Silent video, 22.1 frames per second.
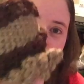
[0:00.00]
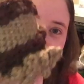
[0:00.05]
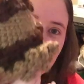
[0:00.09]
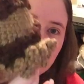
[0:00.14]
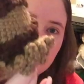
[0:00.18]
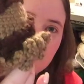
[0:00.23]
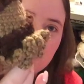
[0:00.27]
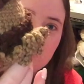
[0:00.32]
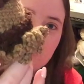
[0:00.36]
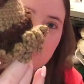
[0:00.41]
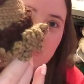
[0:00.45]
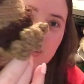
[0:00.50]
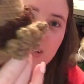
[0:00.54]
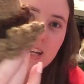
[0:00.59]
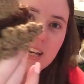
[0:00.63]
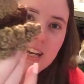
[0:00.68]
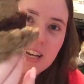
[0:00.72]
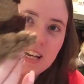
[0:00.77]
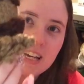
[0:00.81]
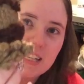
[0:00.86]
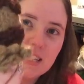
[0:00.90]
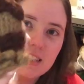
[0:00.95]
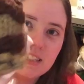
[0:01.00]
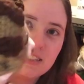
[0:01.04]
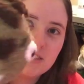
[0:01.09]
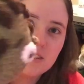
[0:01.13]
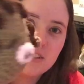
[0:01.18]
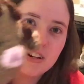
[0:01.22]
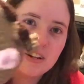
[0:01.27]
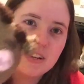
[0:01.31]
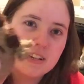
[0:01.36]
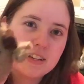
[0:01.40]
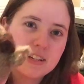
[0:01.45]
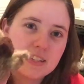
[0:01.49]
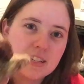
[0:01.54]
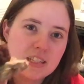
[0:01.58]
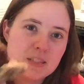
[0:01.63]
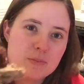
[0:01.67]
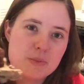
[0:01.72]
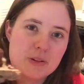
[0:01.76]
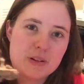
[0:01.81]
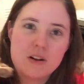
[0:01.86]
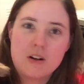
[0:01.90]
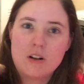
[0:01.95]
cute. He's a little dirty because he's
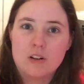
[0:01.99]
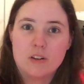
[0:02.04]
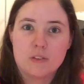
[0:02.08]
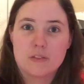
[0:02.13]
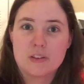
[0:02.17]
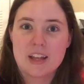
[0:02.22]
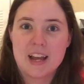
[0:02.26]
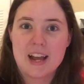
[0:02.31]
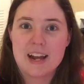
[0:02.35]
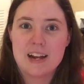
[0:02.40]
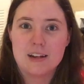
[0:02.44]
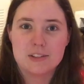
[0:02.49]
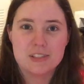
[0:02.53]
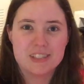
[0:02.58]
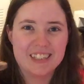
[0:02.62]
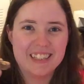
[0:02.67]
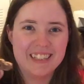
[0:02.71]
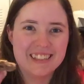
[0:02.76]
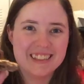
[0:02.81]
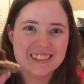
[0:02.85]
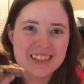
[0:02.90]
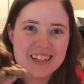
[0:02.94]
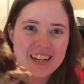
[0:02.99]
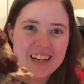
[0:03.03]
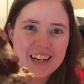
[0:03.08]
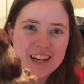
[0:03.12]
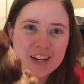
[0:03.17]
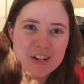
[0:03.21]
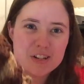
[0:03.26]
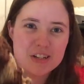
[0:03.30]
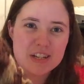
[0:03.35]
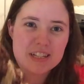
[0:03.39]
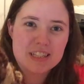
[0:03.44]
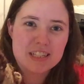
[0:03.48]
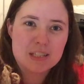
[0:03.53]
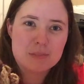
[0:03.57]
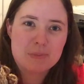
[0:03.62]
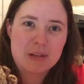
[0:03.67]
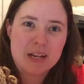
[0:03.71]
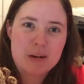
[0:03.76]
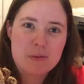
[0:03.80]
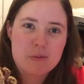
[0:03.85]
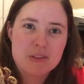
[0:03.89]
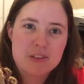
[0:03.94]
been all over the house. Jesse's
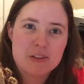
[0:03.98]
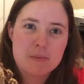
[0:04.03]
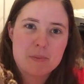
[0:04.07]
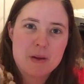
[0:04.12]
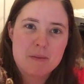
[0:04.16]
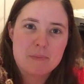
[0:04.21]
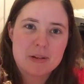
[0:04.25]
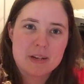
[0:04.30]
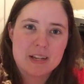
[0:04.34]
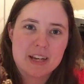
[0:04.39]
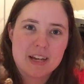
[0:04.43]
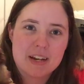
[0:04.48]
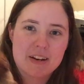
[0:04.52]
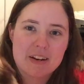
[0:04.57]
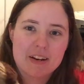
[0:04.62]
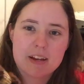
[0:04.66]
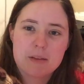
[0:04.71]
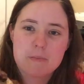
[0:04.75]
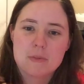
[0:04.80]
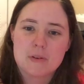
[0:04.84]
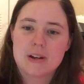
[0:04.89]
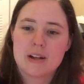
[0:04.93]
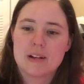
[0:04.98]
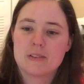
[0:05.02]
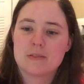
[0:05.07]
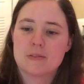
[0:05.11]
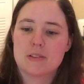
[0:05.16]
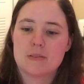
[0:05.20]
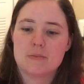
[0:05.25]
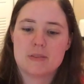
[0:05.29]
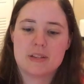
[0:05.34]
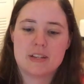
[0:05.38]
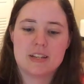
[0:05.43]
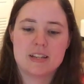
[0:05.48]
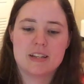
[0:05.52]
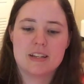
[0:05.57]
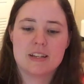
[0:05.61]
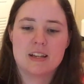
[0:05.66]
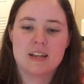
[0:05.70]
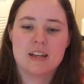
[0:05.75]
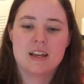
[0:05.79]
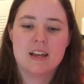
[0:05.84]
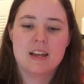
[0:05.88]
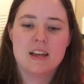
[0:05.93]
played with him. I've been carrying him around with me.
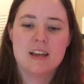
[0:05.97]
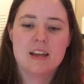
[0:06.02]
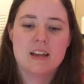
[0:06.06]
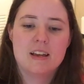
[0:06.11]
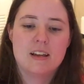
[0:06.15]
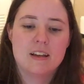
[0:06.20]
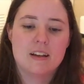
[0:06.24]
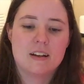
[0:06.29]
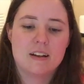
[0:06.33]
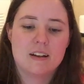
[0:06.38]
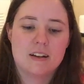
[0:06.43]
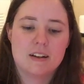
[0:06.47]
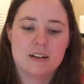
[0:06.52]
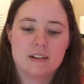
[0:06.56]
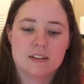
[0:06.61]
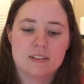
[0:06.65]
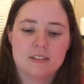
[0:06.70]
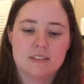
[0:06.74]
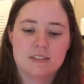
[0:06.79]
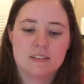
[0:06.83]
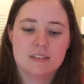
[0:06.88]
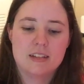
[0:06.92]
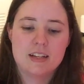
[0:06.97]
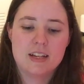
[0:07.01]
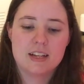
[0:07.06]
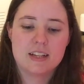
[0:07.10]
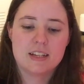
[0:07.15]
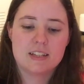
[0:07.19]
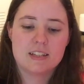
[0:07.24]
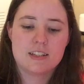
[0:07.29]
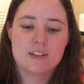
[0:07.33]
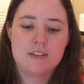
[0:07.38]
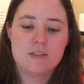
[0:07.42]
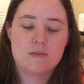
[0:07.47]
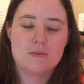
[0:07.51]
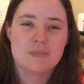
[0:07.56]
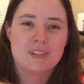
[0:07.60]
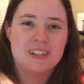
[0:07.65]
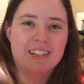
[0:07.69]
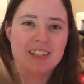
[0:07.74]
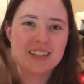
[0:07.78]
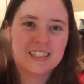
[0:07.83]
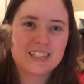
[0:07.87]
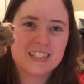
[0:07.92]
Yeah, he's cute.
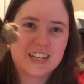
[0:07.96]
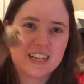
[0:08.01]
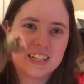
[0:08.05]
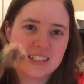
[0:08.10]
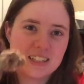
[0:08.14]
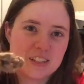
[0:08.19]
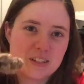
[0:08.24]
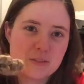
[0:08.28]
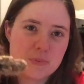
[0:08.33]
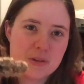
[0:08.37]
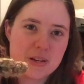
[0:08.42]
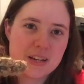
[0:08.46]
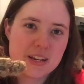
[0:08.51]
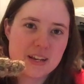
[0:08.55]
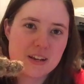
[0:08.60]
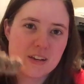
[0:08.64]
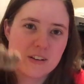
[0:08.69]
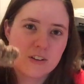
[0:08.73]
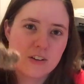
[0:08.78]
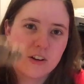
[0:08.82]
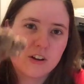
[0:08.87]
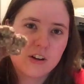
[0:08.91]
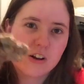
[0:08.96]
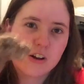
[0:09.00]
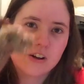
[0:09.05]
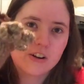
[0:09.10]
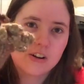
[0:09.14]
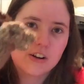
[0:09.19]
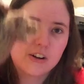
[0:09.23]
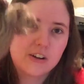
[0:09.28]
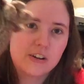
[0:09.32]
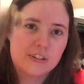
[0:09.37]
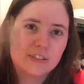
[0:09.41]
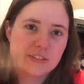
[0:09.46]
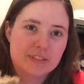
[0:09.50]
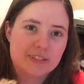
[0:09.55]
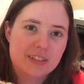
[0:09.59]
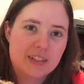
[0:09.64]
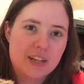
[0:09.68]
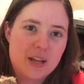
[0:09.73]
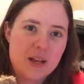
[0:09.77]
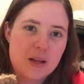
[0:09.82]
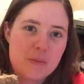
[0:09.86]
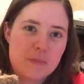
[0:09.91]
He's like a little pig.
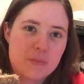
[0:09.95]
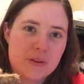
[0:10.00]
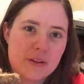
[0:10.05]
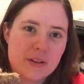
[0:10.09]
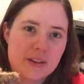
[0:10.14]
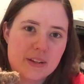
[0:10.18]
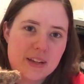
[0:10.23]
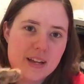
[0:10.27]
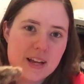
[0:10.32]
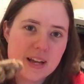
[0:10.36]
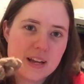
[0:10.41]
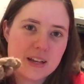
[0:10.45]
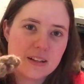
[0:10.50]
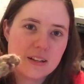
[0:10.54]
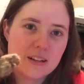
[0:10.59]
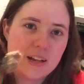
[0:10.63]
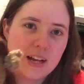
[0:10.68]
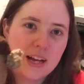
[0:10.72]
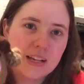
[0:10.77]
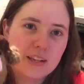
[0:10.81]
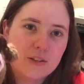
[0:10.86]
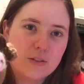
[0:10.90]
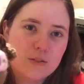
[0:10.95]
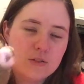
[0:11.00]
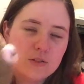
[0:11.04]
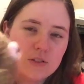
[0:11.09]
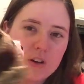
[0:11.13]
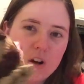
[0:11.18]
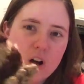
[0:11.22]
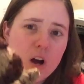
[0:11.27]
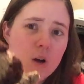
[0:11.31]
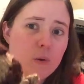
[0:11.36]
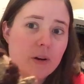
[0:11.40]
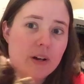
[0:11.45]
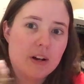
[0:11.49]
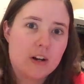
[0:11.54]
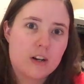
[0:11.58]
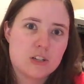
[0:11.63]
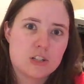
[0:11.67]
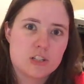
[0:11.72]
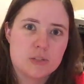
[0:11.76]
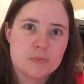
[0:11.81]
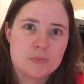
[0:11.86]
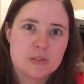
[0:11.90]
But yeah, I used all Red
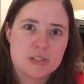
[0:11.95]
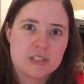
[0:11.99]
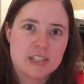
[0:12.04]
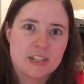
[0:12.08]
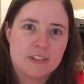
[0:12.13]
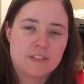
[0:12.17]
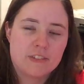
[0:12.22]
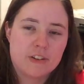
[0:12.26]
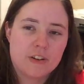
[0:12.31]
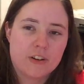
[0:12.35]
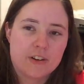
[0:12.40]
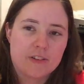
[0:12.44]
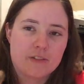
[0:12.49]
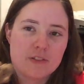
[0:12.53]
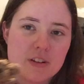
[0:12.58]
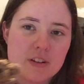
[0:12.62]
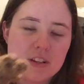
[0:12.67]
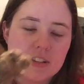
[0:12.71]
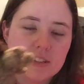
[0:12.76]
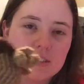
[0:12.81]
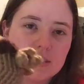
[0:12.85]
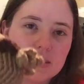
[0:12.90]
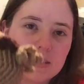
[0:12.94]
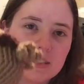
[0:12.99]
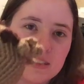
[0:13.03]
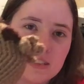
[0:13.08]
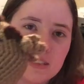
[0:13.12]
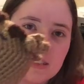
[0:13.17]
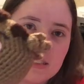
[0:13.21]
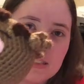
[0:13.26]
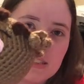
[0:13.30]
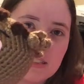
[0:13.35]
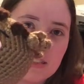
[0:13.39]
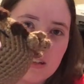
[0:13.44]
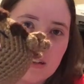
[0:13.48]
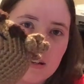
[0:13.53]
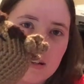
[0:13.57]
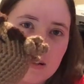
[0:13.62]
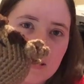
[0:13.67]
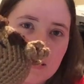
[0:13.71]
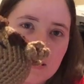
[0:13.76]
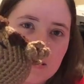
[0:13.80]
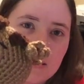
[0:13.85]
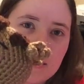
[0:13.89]
Heart Super Saver yarn this, and it's
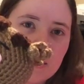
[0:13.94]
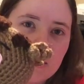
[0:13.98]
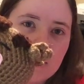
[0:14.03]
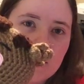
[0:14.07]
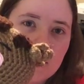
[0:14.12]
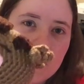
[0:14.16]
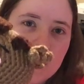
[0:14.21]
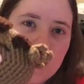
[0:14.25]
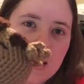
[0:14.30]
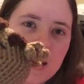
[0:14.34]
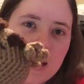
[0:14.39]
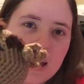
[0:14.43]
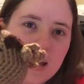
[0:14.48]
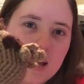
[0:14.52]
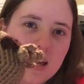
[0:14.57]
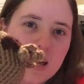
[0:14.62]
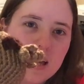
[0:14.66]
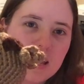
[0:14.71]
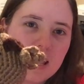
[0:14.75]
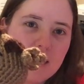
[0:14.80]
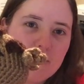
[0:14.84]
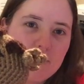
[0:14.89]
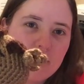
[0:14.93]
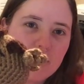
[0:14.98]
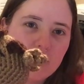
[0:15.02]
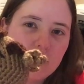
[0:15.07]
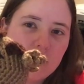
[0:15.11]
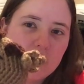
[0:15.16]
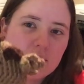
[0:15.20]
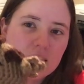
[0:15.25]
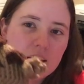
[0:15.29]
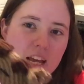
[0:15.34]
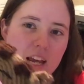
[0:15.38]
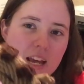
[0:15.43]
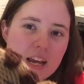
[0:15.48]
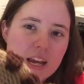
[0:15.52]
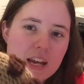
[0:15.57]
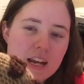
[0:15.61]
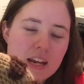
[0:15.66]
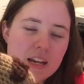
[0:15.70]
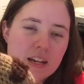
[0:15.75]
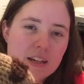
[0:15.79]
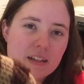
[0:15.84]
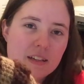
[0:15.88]
Caffe
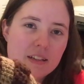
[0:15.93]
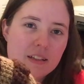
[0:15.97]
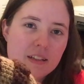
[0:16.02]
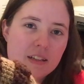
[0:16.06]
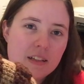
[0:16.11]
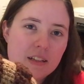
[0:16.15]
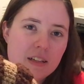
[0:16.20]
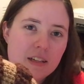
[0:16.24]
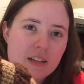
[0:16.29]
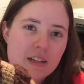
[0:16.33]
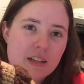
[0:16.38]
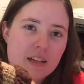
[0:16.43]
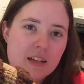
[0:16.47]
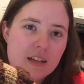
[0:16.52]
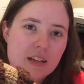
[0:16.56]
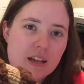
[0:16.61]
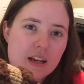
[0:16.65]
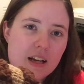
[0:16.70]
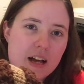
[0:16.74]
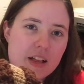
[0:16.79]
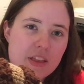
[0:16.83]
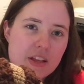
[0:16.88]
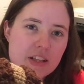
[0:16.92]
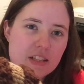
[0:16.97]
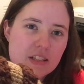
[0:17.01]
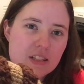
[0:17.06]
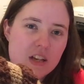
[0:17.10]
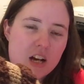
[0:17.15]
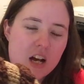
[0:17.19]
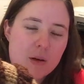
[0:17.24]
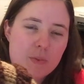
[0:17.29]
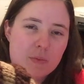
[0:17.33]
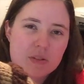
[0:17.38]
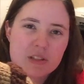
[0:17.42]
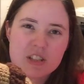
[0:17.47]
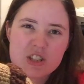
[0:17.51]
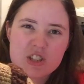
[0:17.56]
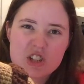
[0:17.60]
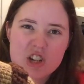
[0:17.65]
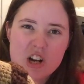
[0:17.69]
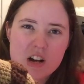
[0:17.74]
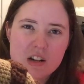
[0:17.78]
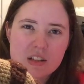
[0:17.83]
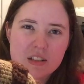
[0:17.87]
Latte. I think the top one's
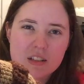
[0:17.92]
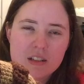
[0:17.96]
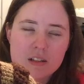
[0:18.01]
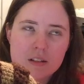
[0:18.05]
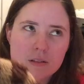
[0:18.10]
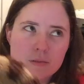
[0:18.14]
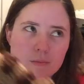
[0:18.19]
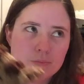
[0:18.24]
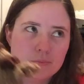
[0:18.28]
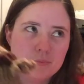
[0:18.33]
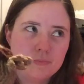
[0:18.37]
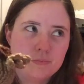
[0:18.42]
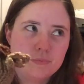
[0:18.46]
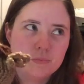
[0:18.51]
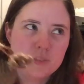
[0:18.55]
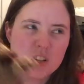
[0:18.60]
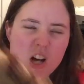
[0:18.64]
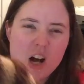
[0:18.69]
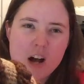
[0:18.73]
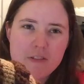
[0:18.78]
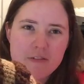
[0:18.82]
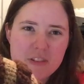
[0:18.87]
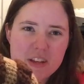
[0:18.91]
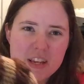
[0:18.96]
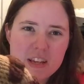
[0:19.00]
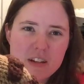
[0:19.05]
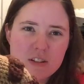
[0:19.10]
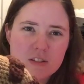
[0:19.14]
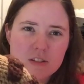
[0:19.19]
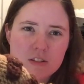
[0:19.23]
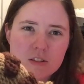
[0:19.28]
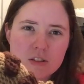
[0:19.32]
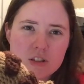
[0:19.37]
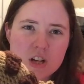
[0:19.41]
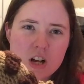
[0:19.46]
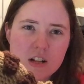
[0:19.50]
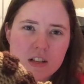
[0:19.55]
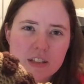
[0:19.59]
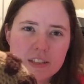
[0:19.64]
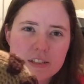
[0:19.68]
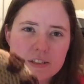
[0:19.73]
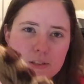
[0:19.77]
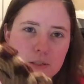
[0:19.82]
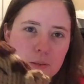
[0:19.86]
chocolate or coffee or
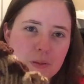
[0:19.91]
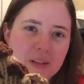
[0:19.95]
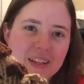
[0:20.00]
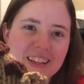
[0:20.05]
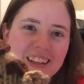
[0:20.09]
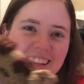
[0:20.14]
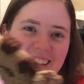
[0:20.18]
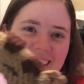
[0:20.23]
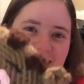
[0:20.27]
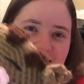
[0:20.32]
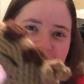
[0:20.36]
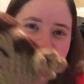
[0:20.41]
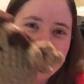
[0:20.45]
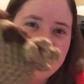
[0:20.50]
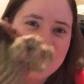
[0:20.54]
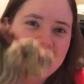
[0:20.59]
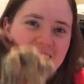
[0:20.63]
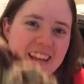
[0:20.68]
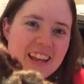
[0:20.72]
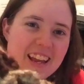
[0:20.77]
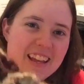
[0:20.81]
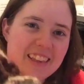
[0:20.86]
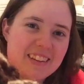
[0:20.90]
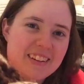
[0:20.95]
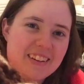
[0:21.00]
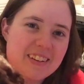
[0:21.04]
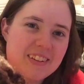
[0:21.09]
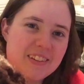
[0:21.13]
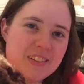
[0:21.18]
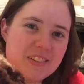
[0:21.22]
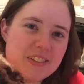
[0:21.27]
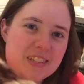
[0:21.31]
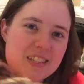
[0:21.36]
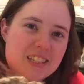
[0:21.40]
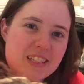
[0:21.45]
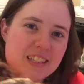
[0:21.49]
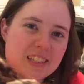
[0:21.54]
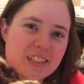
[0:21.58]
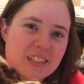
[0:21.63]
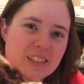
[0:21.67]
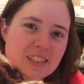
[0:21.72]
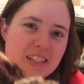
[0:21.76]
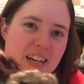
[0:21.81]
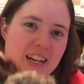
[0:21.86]
chocolate or something like that, and the nose is a
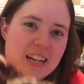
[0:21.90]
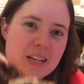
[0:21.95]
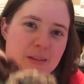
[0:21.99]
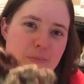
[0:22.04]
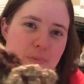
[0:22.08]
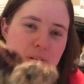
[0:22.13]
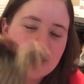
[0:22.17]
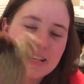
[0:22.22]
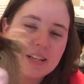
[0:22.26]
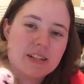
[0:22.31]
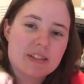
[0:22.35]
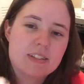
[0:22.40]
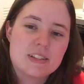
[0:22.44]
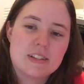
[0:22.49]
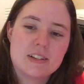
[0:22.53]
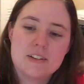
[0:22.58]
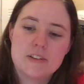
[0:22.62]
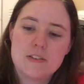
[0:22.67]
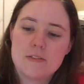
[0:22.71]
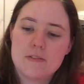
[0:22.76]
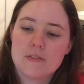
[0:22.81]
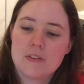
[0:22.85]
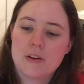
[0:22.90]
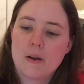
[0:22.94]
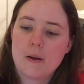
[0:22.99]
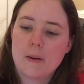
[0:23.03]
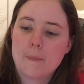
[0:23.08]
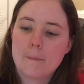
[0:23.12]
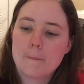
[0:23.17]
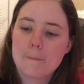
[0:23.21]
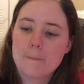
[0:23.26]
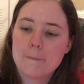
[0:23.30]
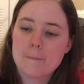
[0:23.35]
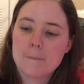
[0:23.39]
little tiny piece of